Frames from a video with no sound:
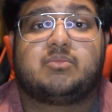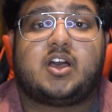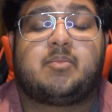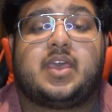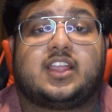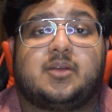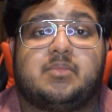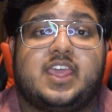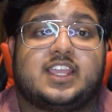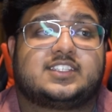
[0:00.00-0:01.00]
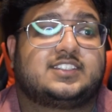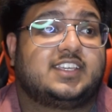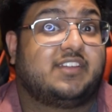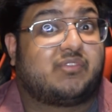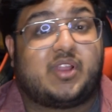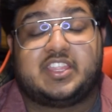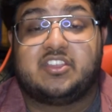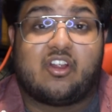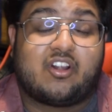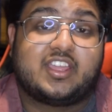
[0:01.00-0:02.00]
pop back up next. If Red
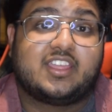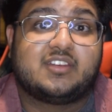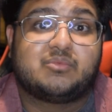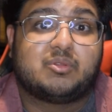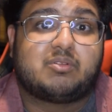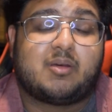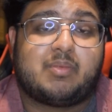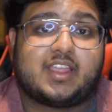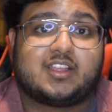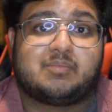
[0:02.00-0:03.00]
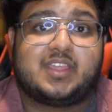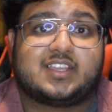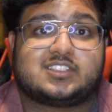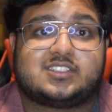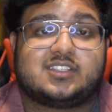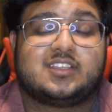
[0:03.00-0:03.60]
Guardian will pop back up next.